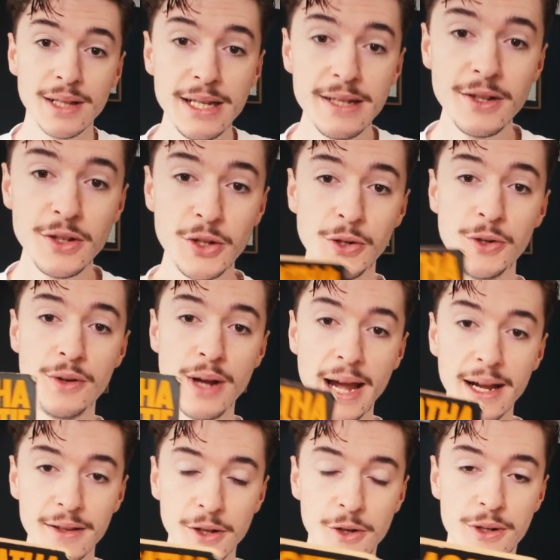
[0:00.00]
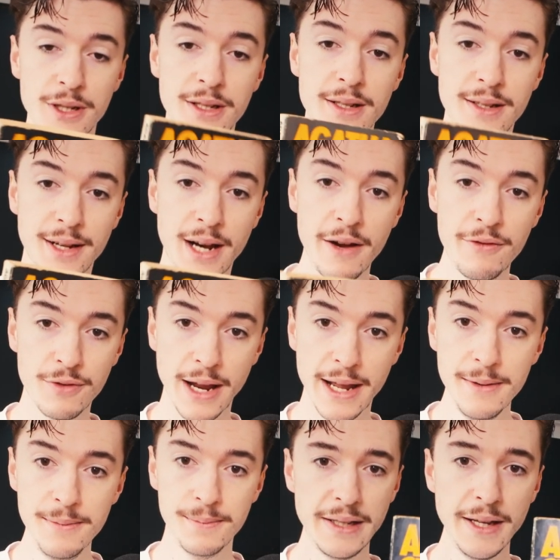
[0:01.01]
These are 2 Agatha Christie's that I've
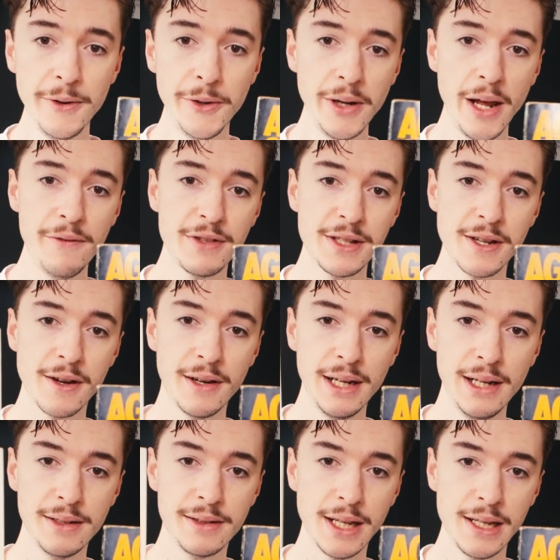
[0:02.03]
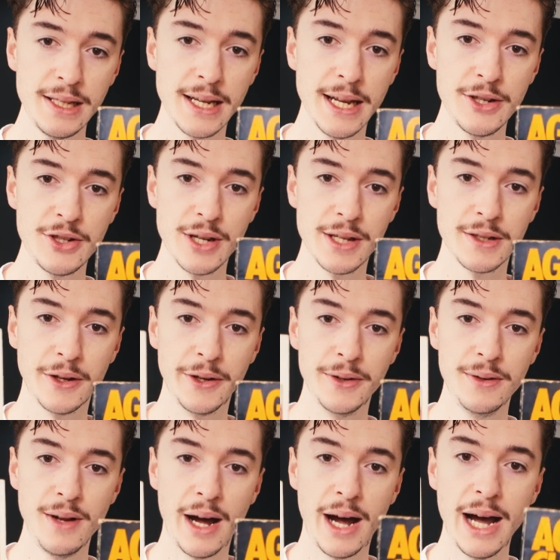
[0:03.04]
read. Secret Adversary, Destination
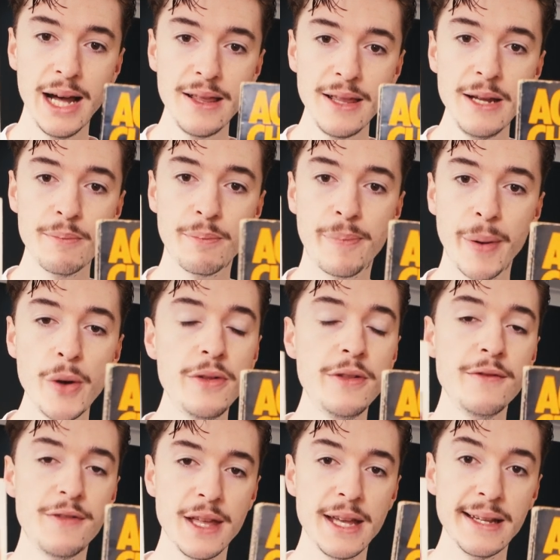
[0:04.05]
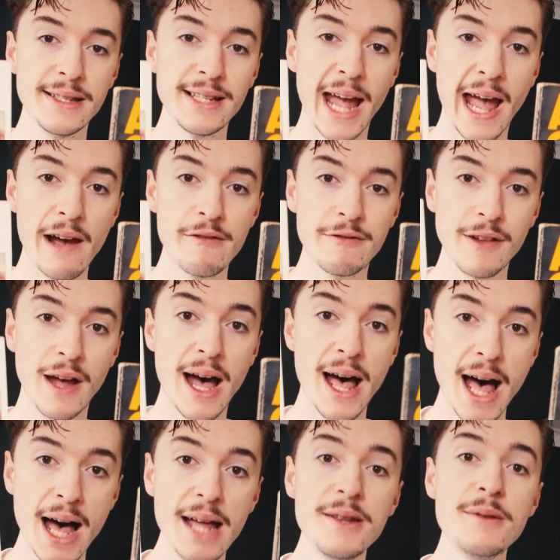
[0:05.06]
Unknown. I think both of these have
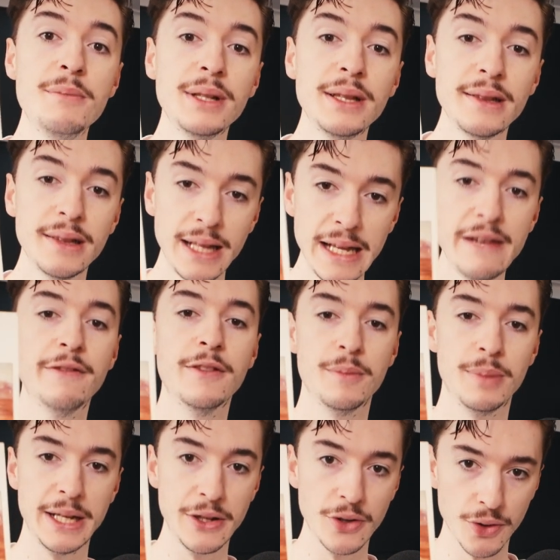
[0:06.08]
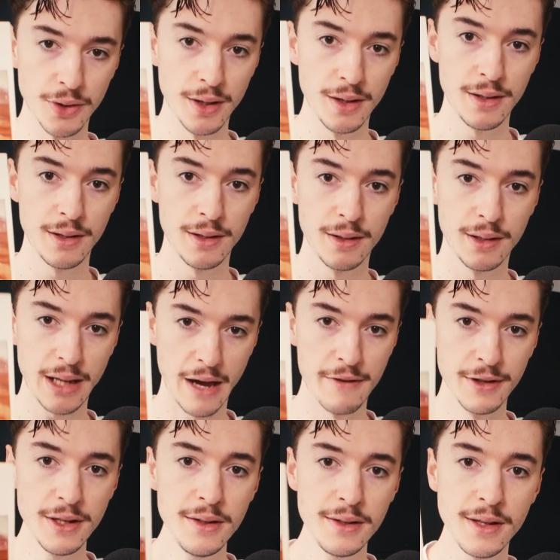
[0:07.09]
unbelievably good
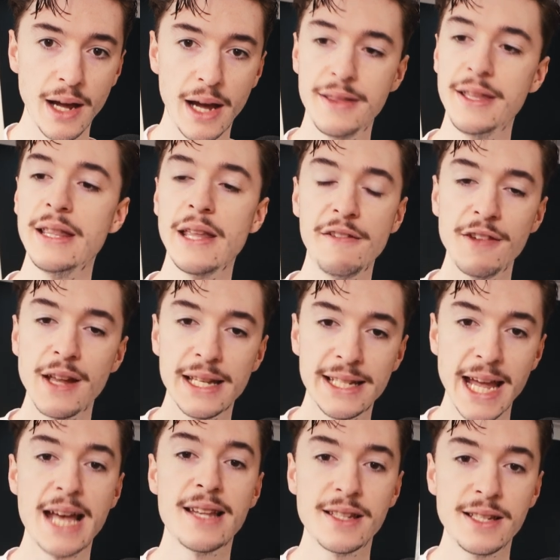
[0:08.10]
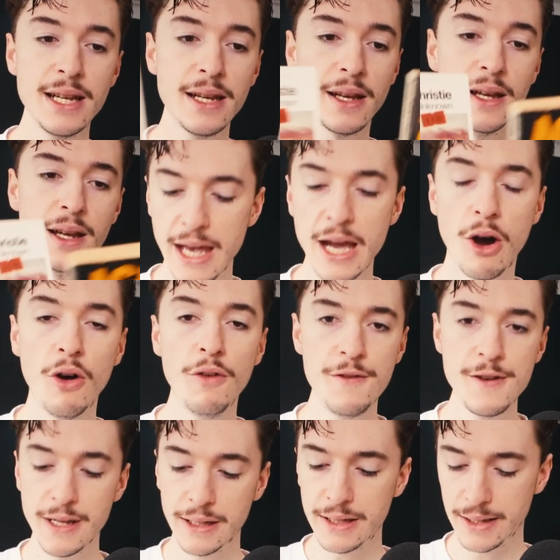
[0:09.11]
covers. I think they're fantastic. They're
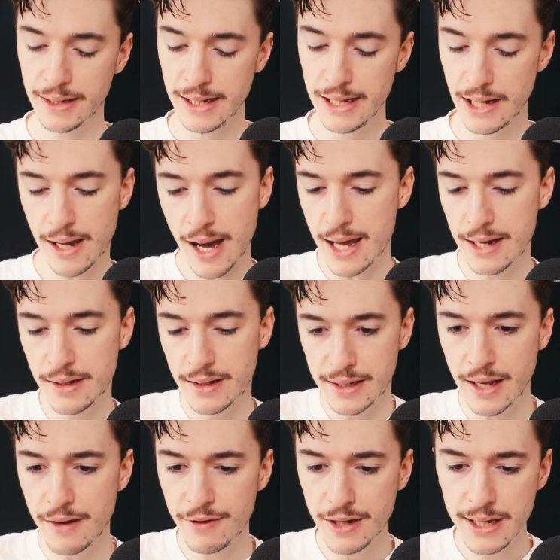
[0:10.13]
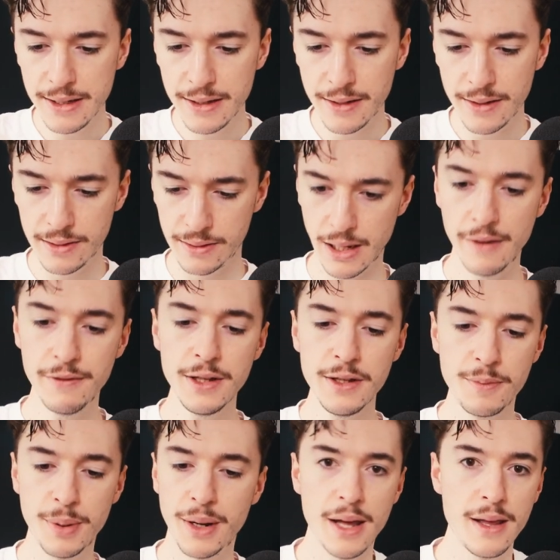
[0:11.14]
obviously kind of 70s
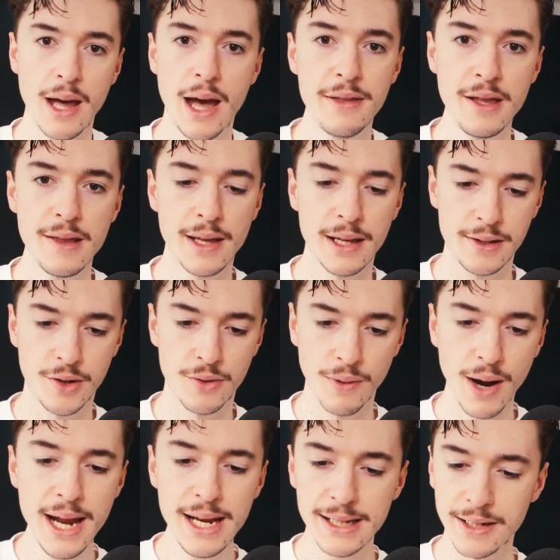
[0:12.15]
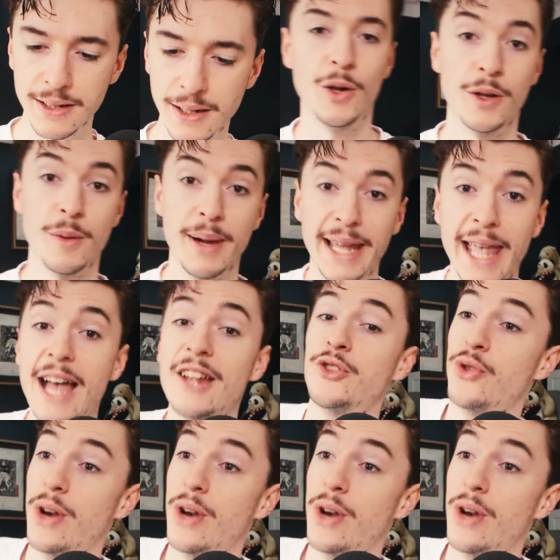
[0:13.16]
covers, but I think that's great. Hold on, my cat's